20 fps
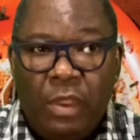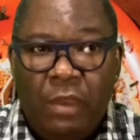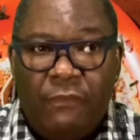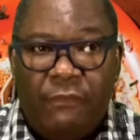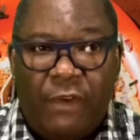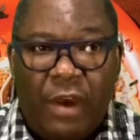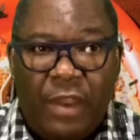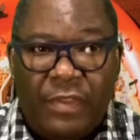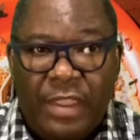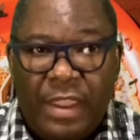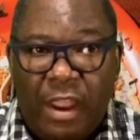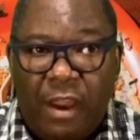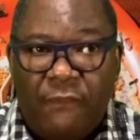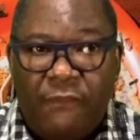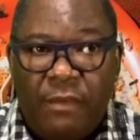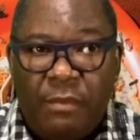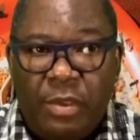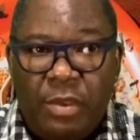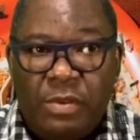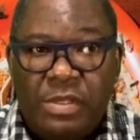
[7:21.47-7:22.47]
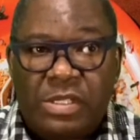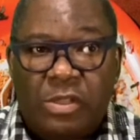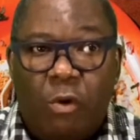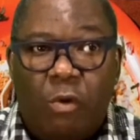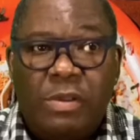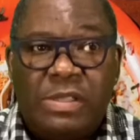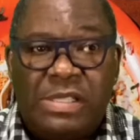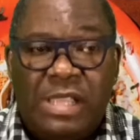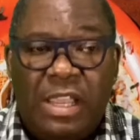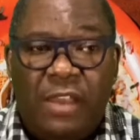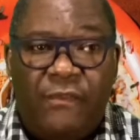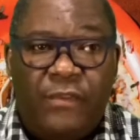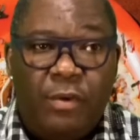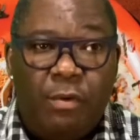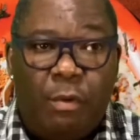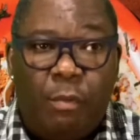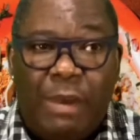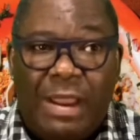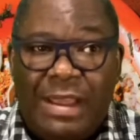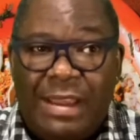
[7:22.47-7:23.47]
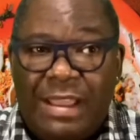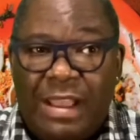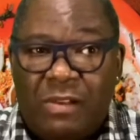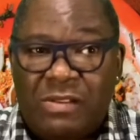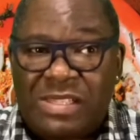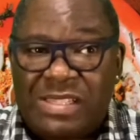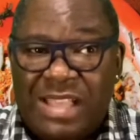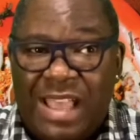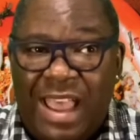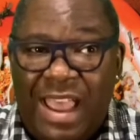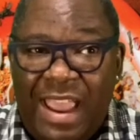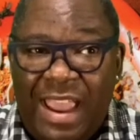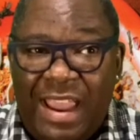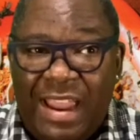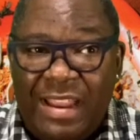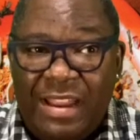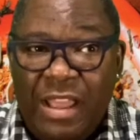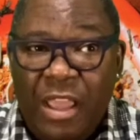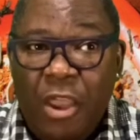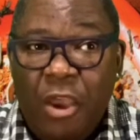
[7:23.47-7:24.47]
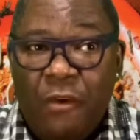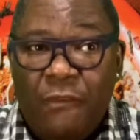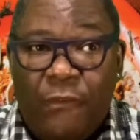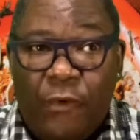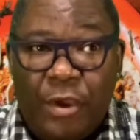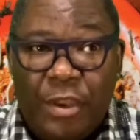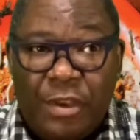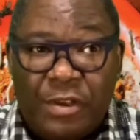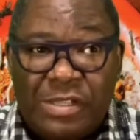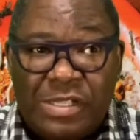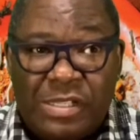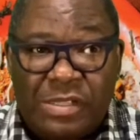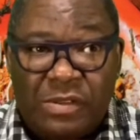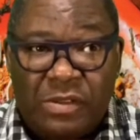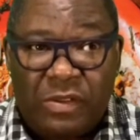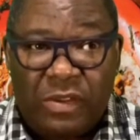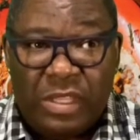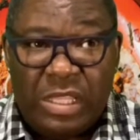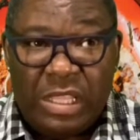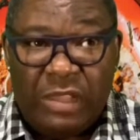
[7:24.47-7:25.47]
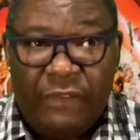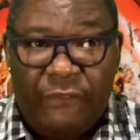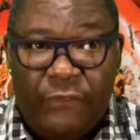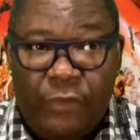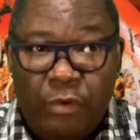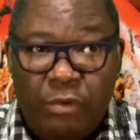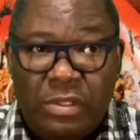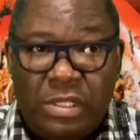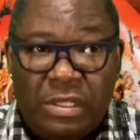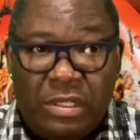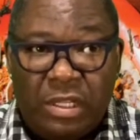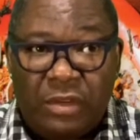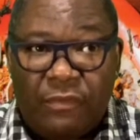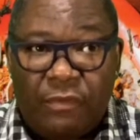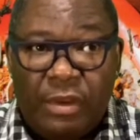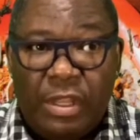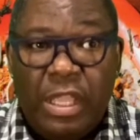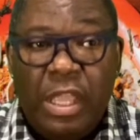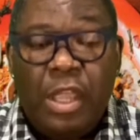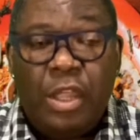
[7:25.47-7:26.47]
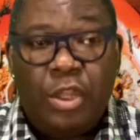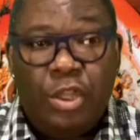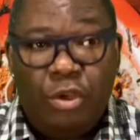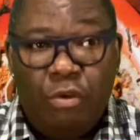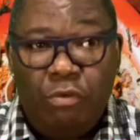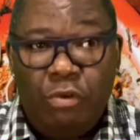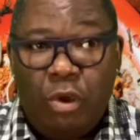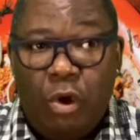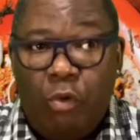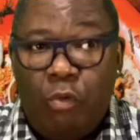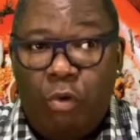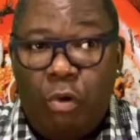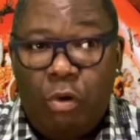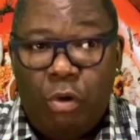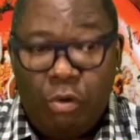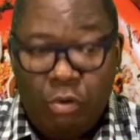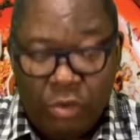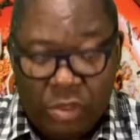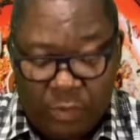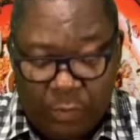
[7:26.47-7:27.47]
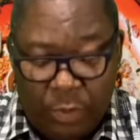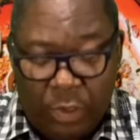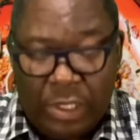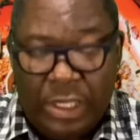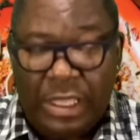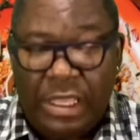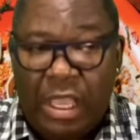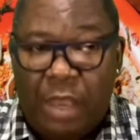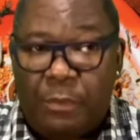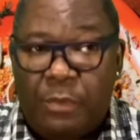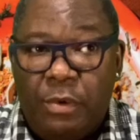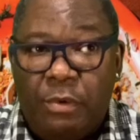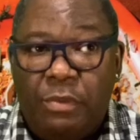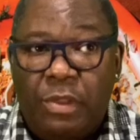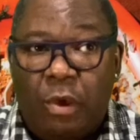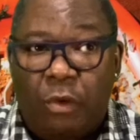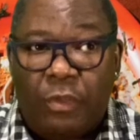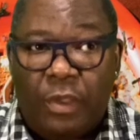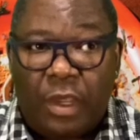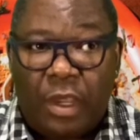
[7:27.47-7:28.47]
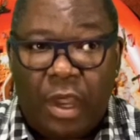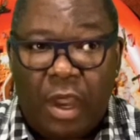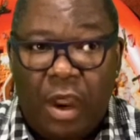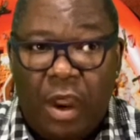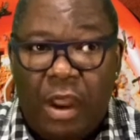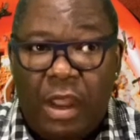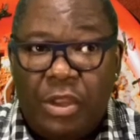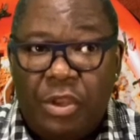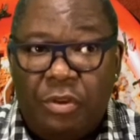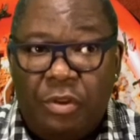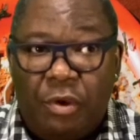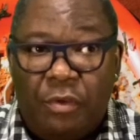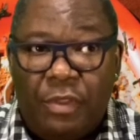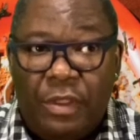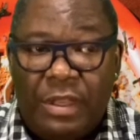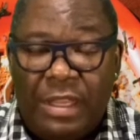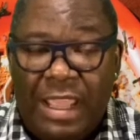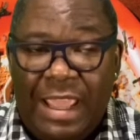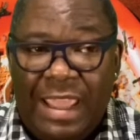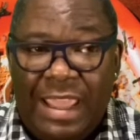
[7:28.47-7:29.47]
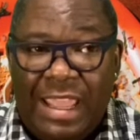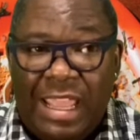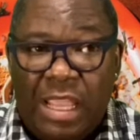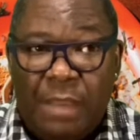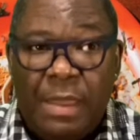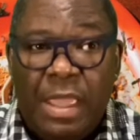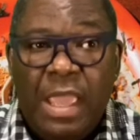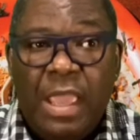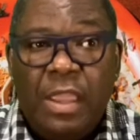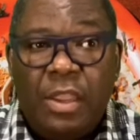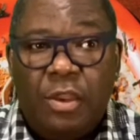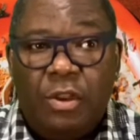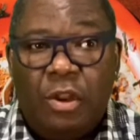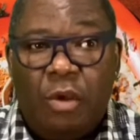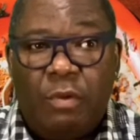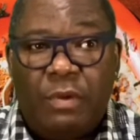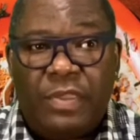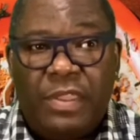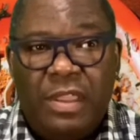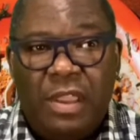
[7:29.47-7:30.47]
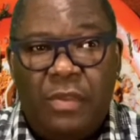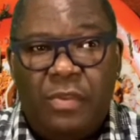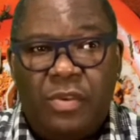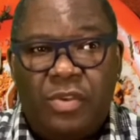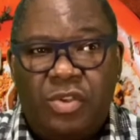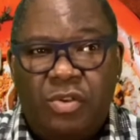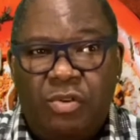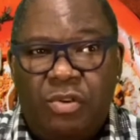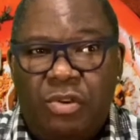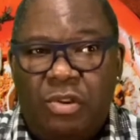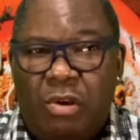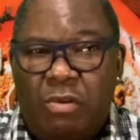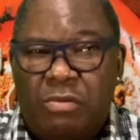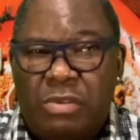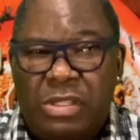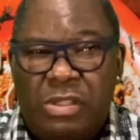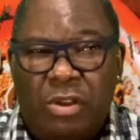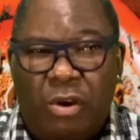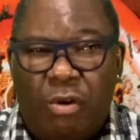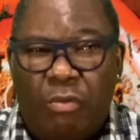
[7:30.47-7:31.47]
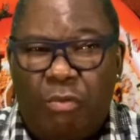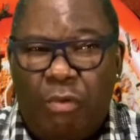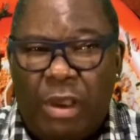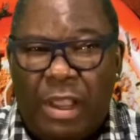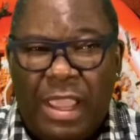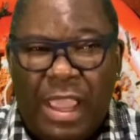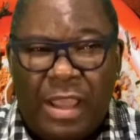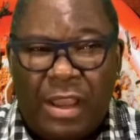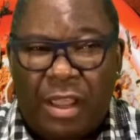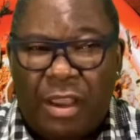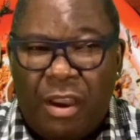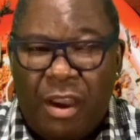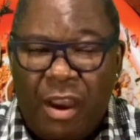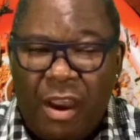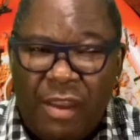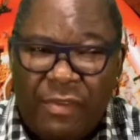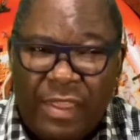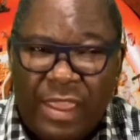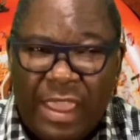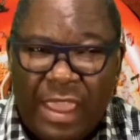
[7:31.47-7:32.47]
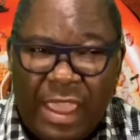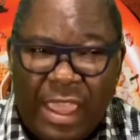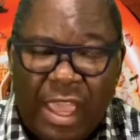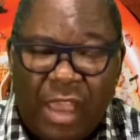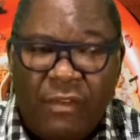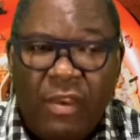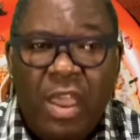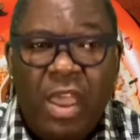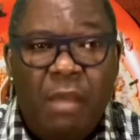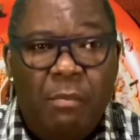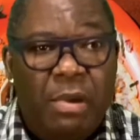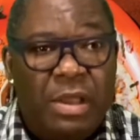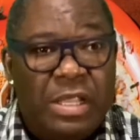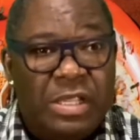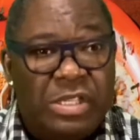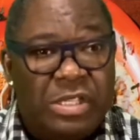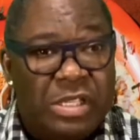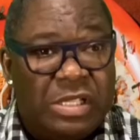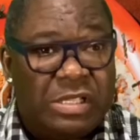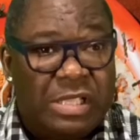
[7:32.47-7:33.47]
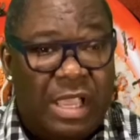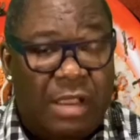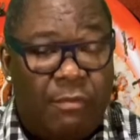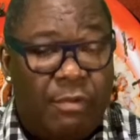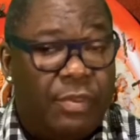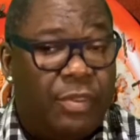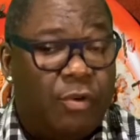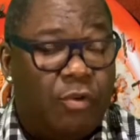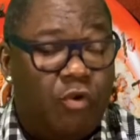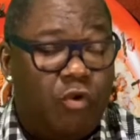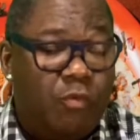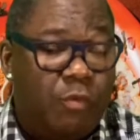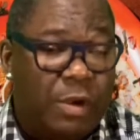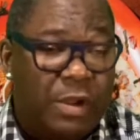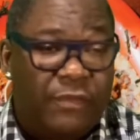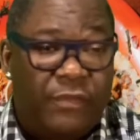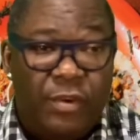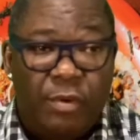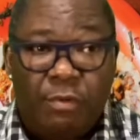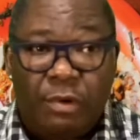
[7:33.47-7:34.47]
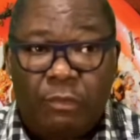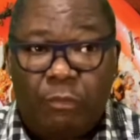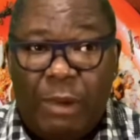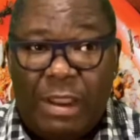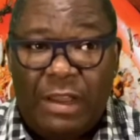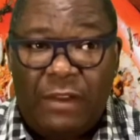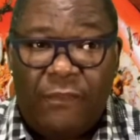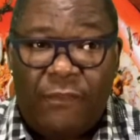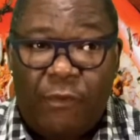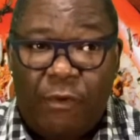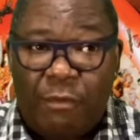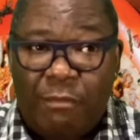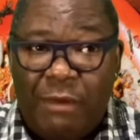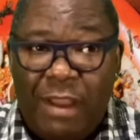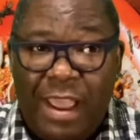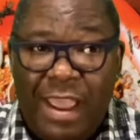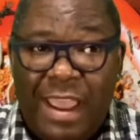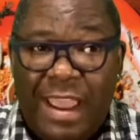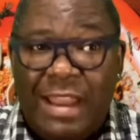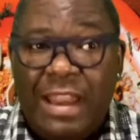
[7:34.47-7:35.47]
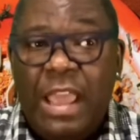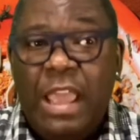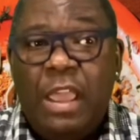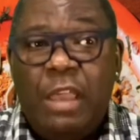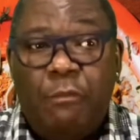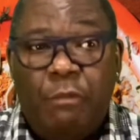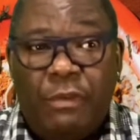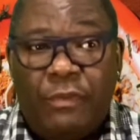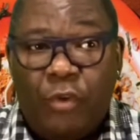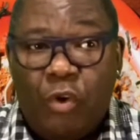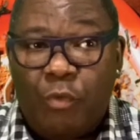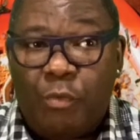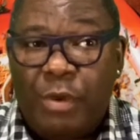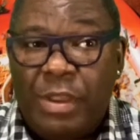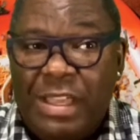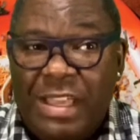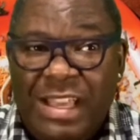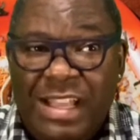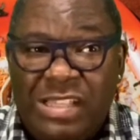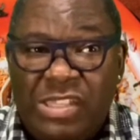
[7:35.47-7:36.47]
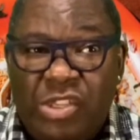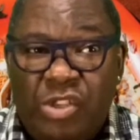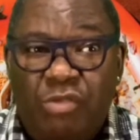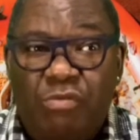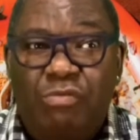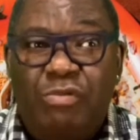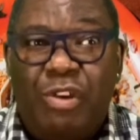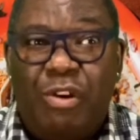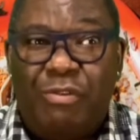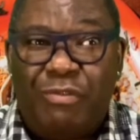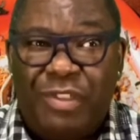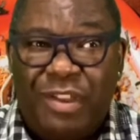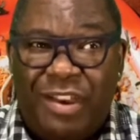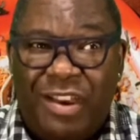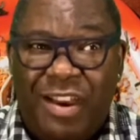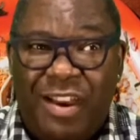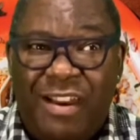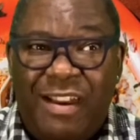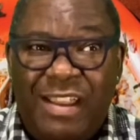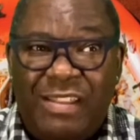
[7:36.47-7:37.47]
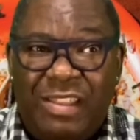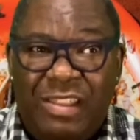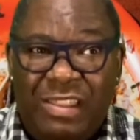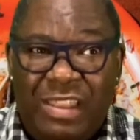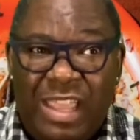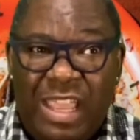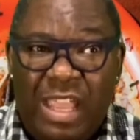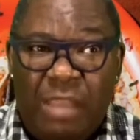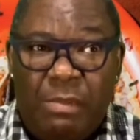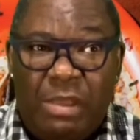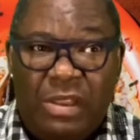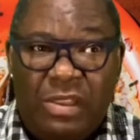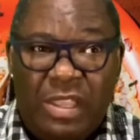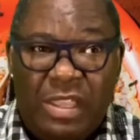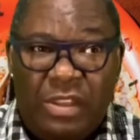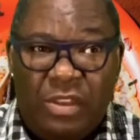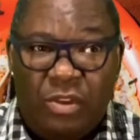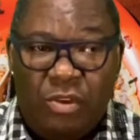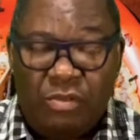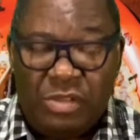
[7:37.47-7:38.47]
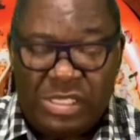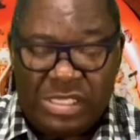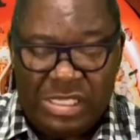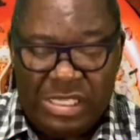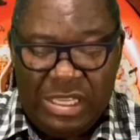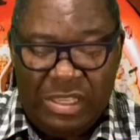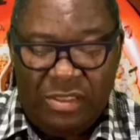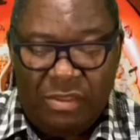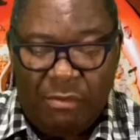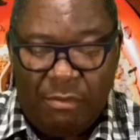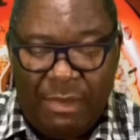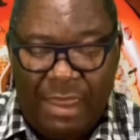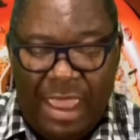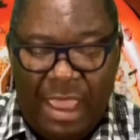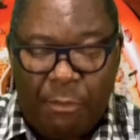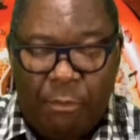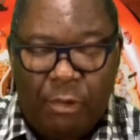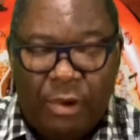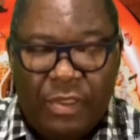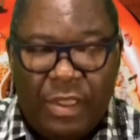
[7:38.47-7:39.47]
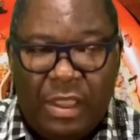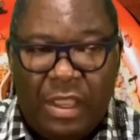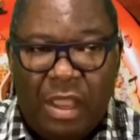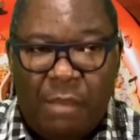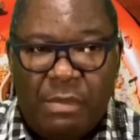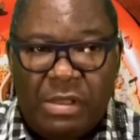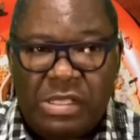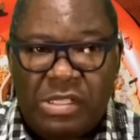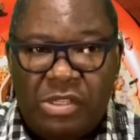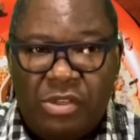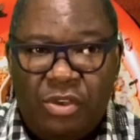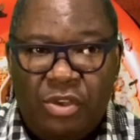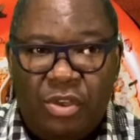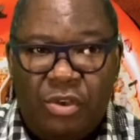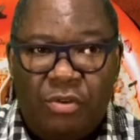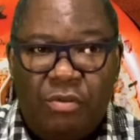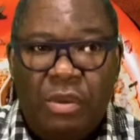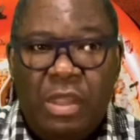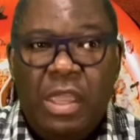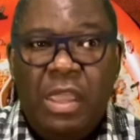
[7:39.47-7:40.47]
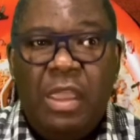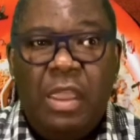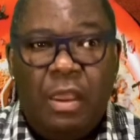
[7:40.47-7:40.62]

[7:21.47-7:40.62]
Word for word: far they are from you. So say if you were waiting outside for your food delivery, you know who's pulling up. You know the car and you know the name. You know, with the other two, you don't know what kind of car they have. But it's just like with Uber, if you were waiting for a ride. With Uber Eats, you know the car and the name, and then you see the map where they're coming to you.